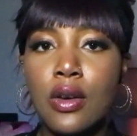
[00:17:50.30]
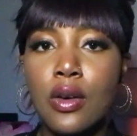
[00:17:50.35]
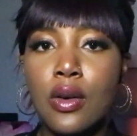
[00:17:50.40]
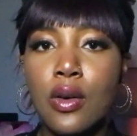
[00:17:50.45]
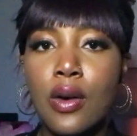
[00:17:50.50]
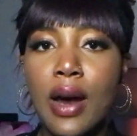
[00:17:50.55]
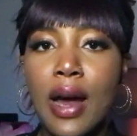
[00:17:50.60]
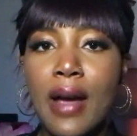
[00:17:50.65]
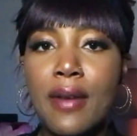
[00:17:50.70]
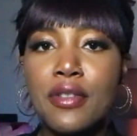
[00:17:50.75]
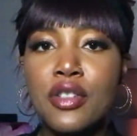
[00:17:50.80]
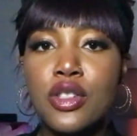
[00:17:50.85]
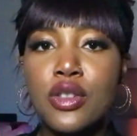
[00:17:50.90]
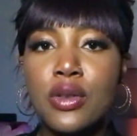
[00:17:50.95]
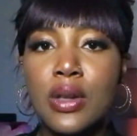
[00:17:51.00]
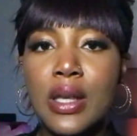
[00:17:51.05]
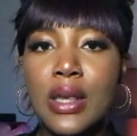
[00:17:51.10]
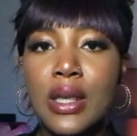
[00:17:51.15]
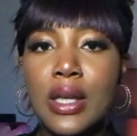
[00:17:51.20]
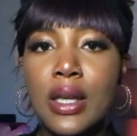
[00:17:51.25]
or have
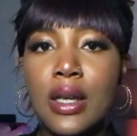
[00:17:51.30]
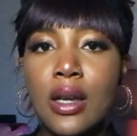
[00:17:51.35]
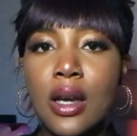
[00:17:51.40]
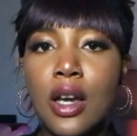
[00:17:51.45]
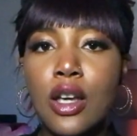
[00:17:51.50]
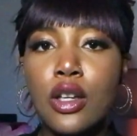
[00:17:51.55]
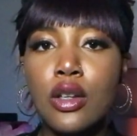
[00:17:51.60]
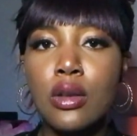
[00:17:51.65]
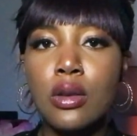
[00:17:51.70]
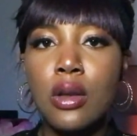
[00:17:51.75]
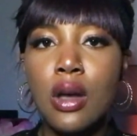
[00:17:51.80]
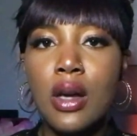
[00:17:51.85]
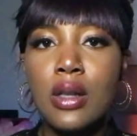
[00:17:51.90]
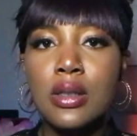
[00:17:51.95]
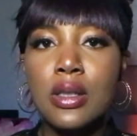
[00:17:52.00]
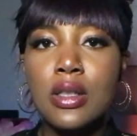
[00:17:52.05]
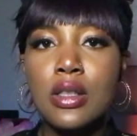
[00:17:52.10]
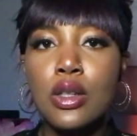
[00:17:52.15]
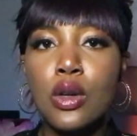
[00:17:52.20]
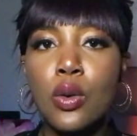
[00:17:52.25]
strength and cut your
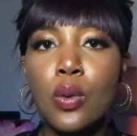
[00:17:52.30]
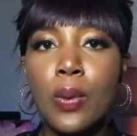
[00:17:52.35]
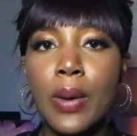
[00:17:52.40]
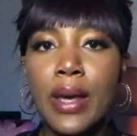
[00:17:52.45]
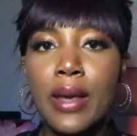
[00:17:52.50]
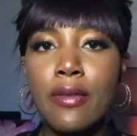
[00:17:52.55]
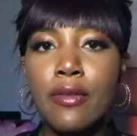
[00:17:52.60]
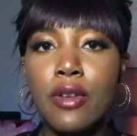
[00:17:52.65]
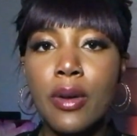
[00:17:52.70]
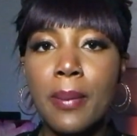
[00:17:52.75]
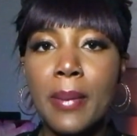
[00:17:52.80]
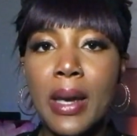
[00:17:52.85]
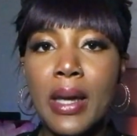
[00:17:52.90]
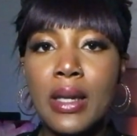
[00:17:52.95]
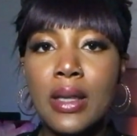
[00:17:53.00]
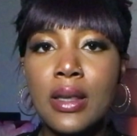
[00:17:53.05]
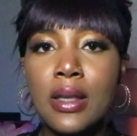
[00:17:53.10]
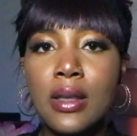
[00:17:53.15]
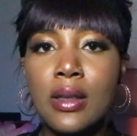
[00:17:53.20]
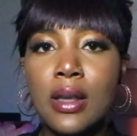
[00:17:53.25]
losses away from
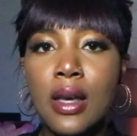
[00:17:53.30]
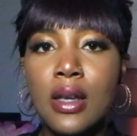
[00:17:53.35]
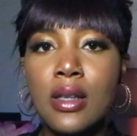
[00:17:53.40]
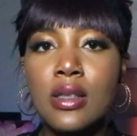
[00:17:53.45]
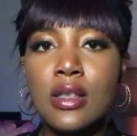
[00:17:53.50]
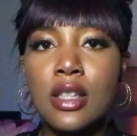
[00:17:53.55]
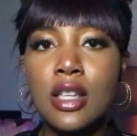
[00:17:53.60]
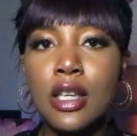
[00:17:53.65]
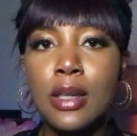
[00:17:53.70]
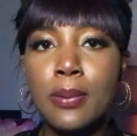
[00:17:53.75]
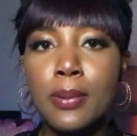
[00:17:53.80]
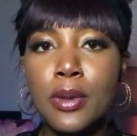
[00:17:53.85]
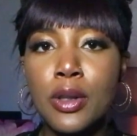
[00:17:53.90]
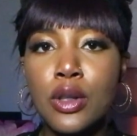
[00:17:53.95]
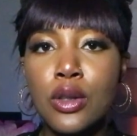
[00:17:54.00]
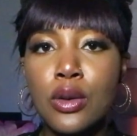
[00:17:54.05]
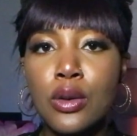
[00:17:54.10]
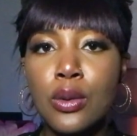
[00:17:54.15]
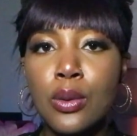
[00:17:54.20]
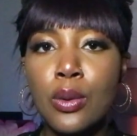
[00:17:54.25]
anything that is
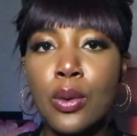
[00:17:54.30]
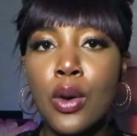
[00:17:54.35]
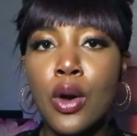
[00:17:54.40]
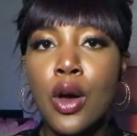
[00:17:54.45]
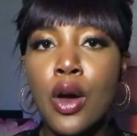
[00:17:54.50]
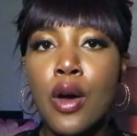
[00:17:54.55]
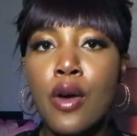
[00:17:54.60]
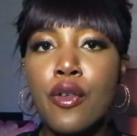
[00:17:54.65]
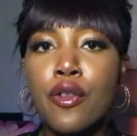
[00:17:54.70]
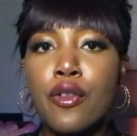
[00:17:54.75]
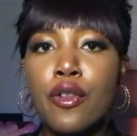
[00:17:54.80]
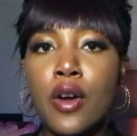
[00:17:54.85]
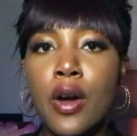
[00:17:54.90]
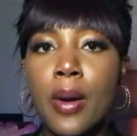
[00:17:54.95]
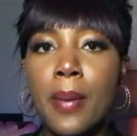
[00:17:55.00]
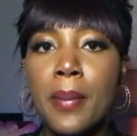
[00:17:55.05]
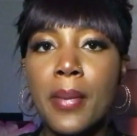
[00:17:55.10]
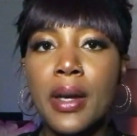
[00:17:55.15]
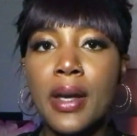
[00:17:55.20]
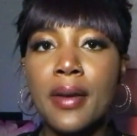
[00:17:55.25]
keeping you
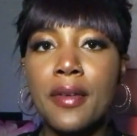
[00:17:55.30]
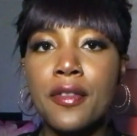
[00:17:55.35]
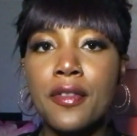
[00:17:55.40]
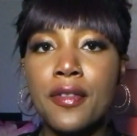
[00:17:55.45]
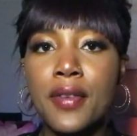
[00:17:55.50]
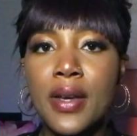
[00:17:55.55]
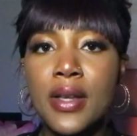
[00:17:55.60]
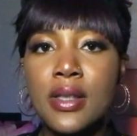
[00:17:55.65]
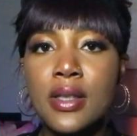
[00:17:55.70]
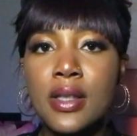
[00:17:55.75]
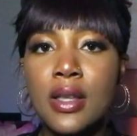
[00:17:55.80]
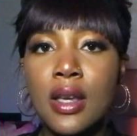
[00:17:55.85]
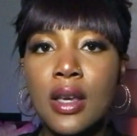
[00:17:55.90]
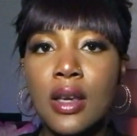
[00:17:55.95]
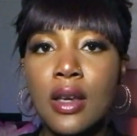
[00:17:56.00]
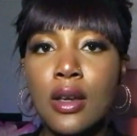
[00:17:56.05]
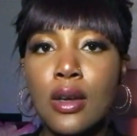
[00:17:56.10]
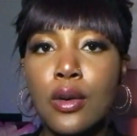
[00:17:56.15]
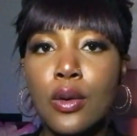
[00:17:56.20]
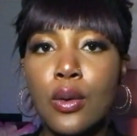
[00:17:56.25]
from
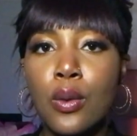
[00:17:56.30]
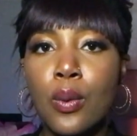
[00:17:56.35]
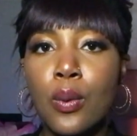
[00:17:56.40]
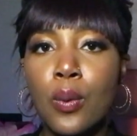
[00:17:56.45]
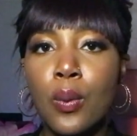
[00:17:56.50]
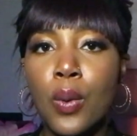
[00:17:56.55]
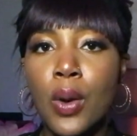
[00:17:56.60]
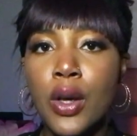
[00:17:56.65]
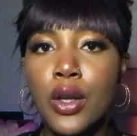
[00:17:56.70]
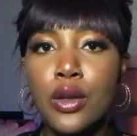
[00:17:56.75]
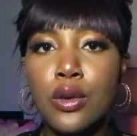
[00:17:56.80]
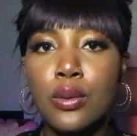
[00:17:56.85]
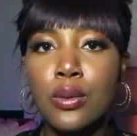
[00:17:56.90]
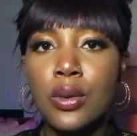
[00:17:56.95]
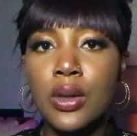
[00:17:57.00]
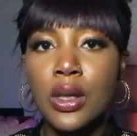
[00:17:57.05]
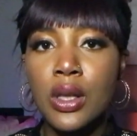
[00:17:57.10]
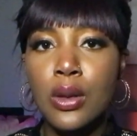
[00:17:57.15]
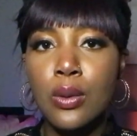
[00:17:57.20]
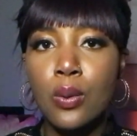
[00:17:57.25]
confessing what you
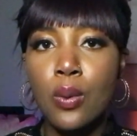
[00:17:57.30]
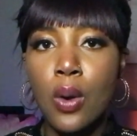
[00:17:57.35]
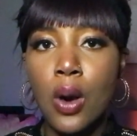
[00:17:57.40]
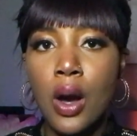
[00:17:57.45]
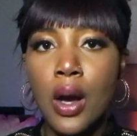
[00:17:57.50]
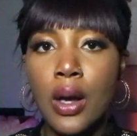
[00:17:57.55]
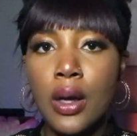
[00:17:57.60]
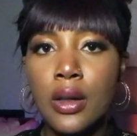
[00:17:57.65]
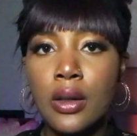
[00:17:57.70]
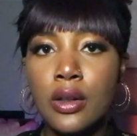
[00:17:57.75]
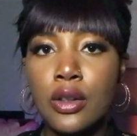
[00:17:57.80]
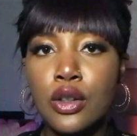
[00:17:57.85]
really want.